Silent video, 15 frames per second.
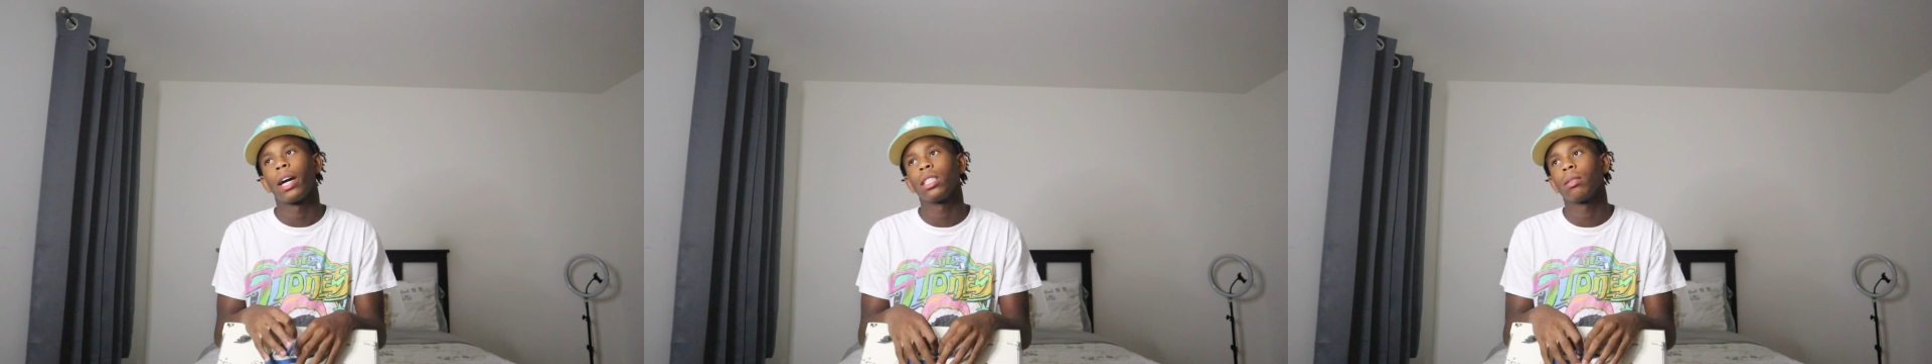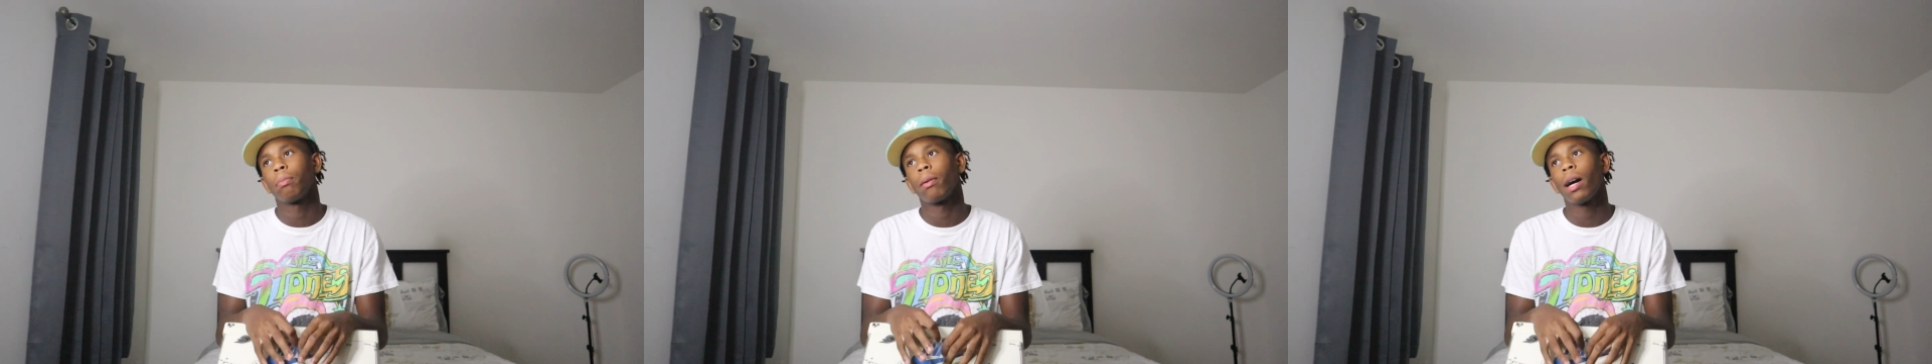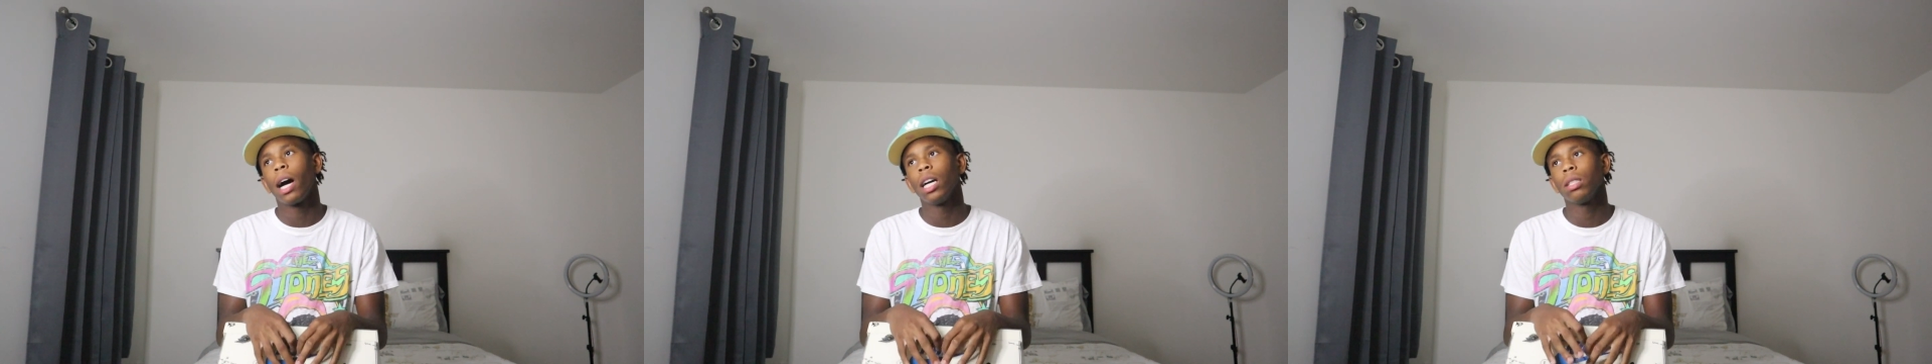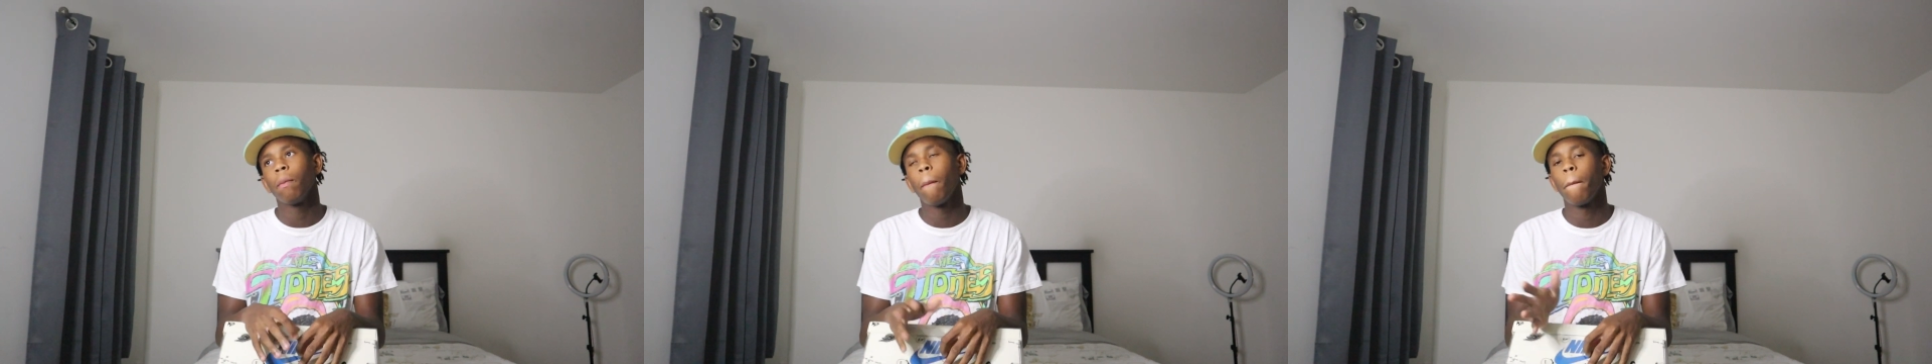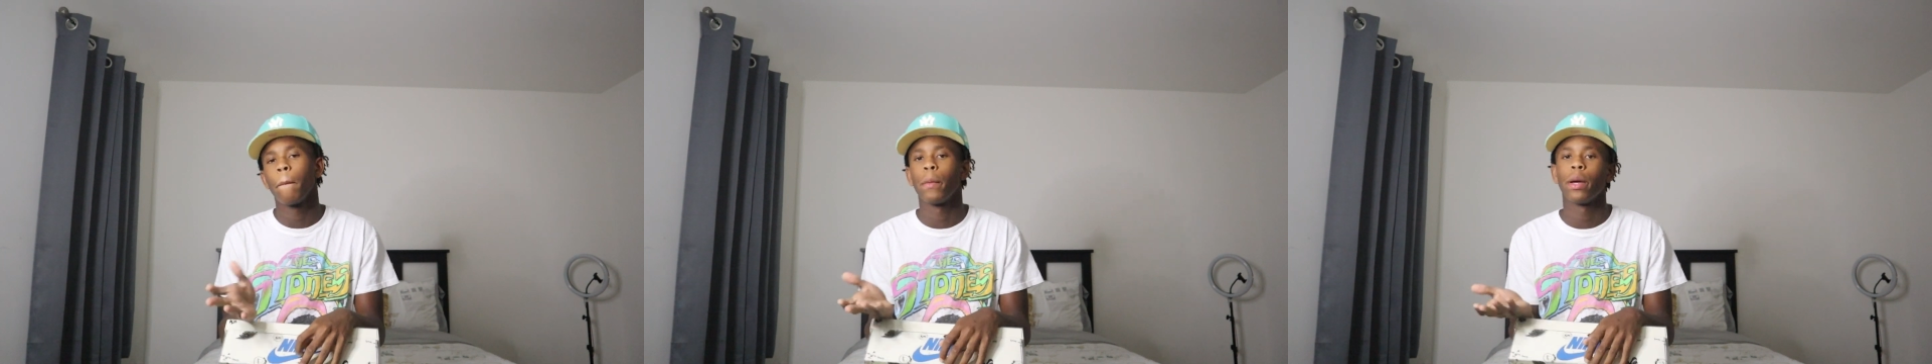I surprise
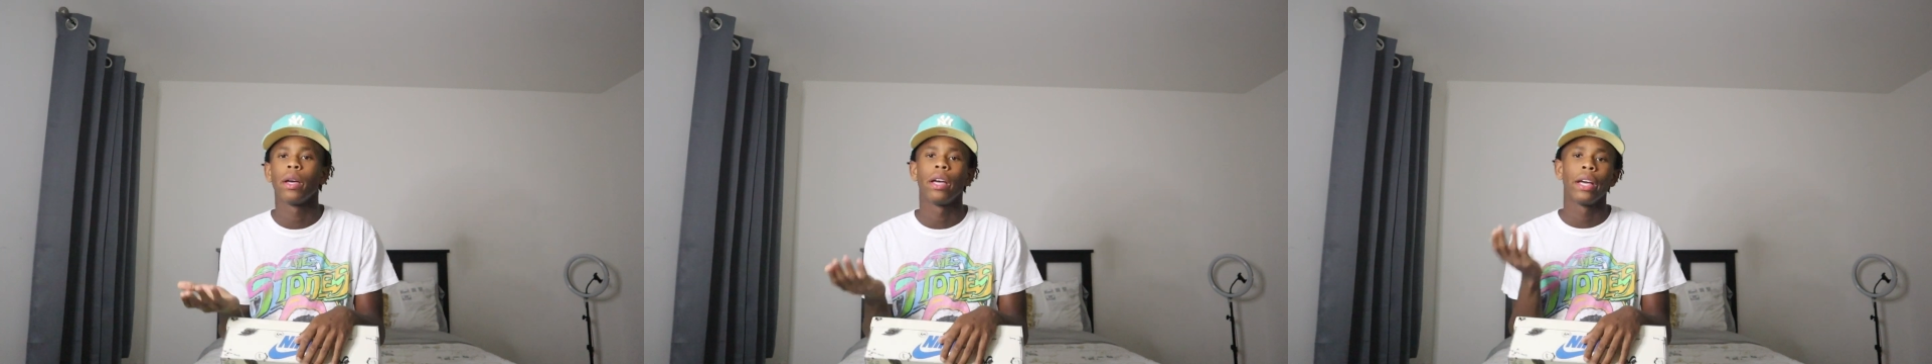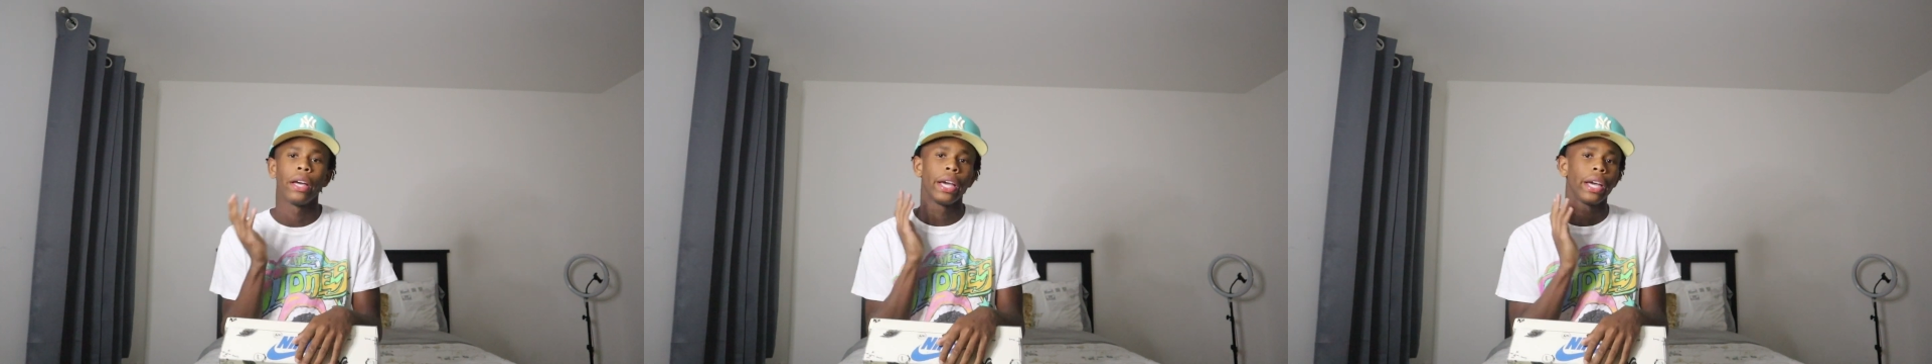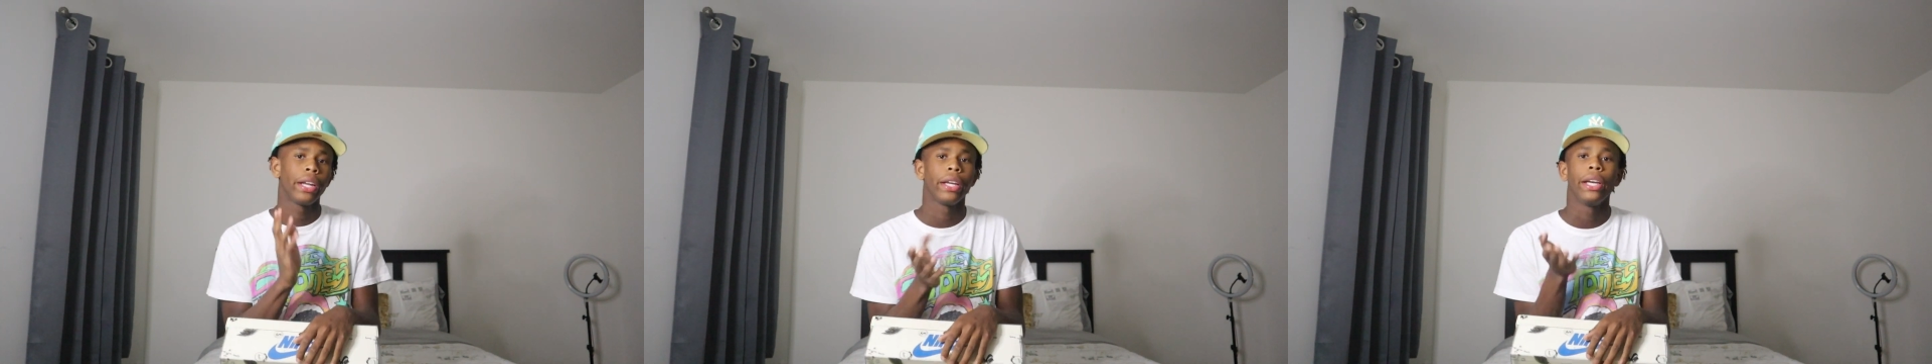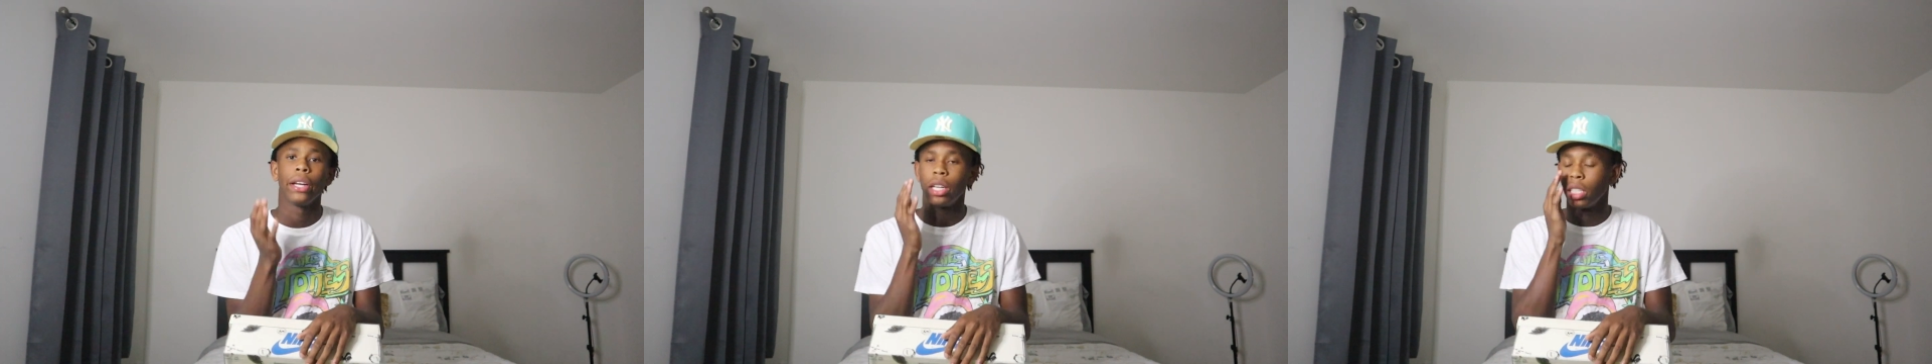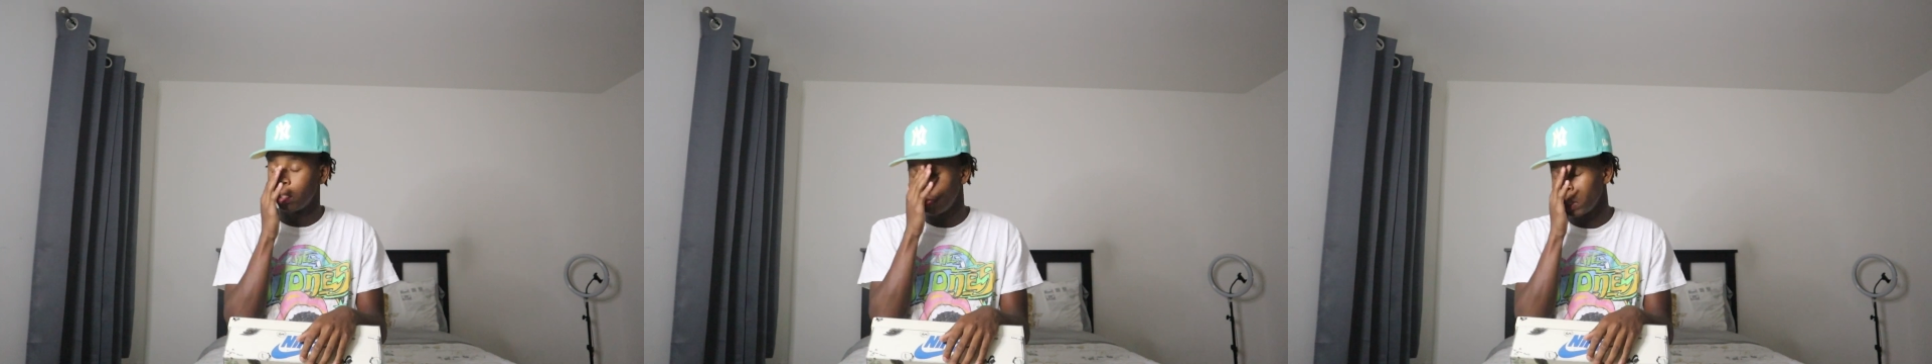him at the
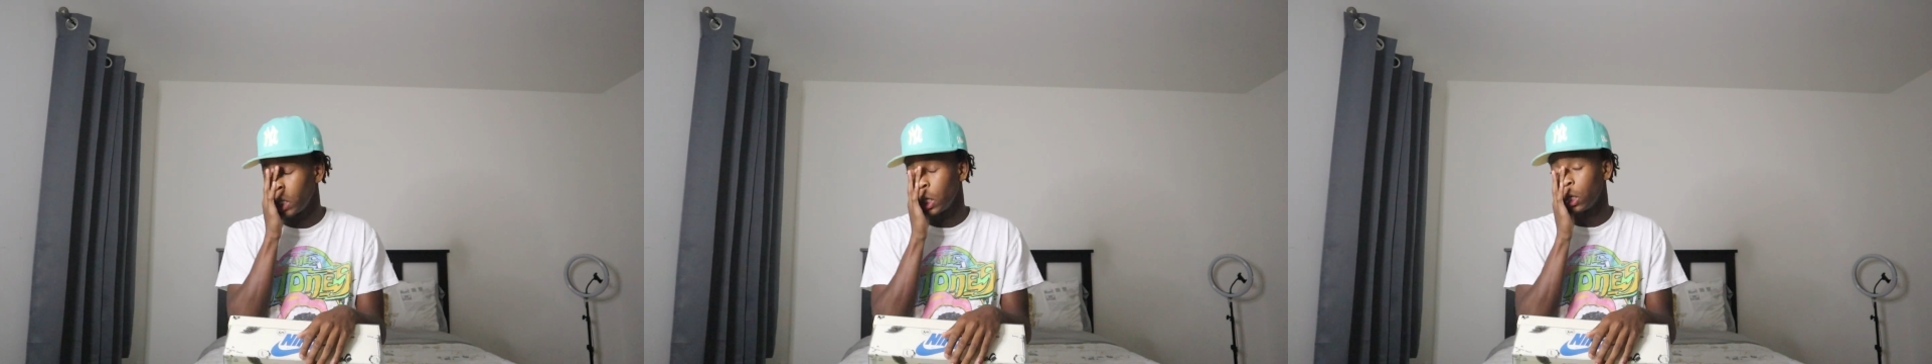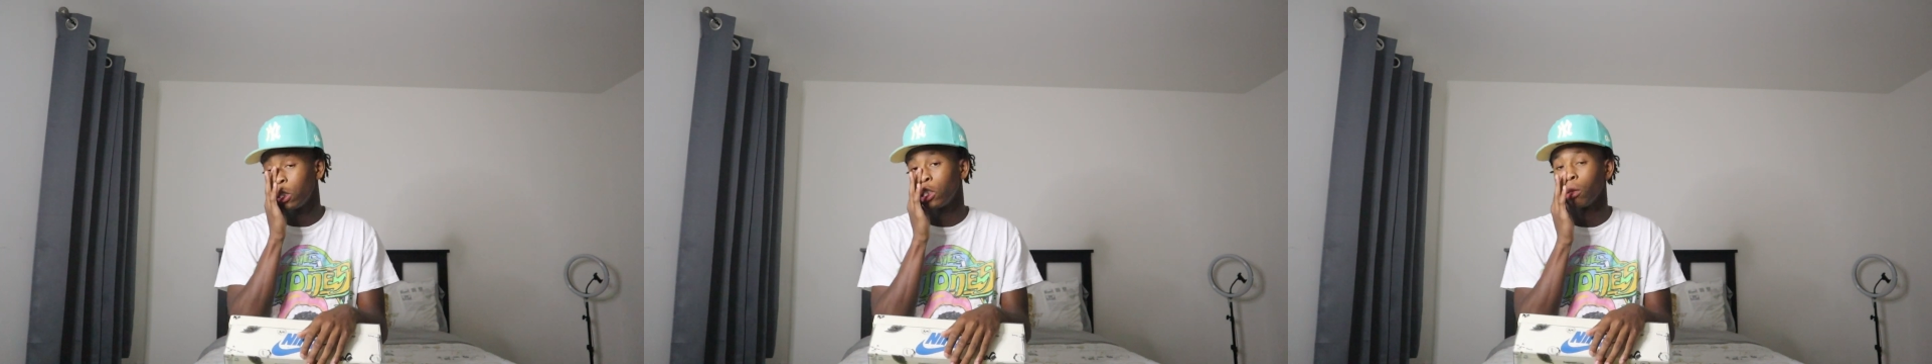end of this video.